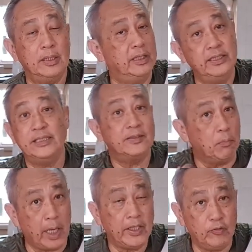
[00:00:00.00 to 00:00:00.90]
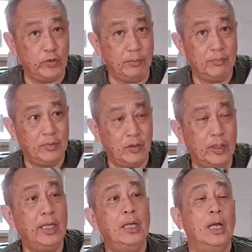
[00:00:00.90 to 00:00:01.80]
This is my dream.
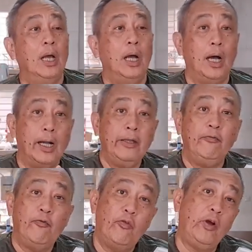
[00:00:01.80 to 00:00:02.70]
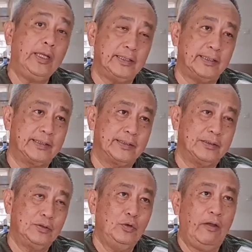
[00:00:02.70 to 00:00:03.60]
Okay, I have friends
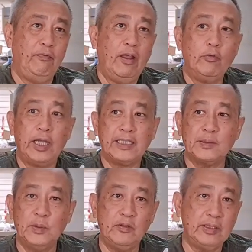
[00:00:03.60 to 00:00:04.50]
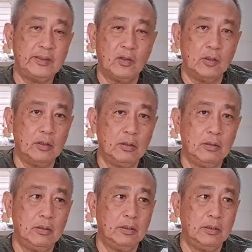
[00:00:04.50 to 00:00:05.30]
who have never experienced all